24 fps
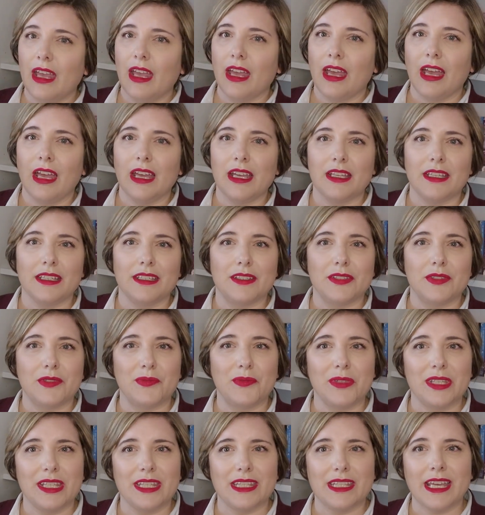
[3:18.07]
And
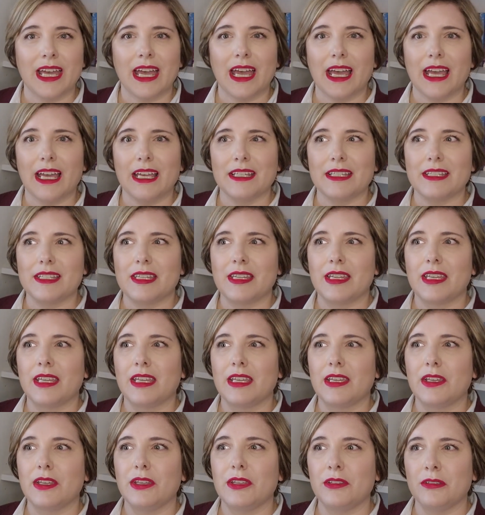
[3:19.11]
with that,
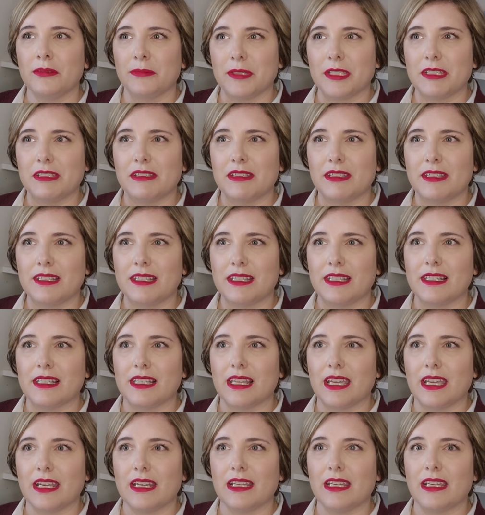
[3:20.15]
humans
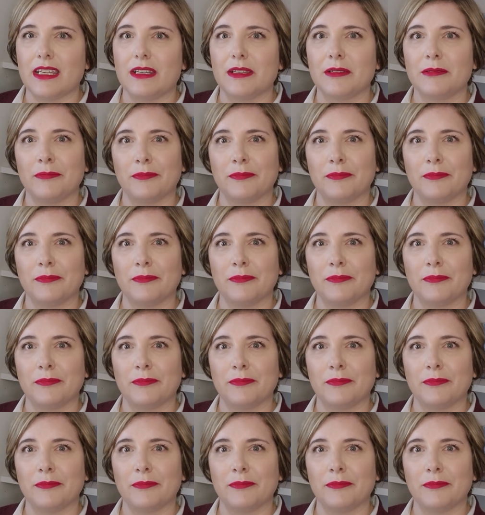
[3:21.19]
decided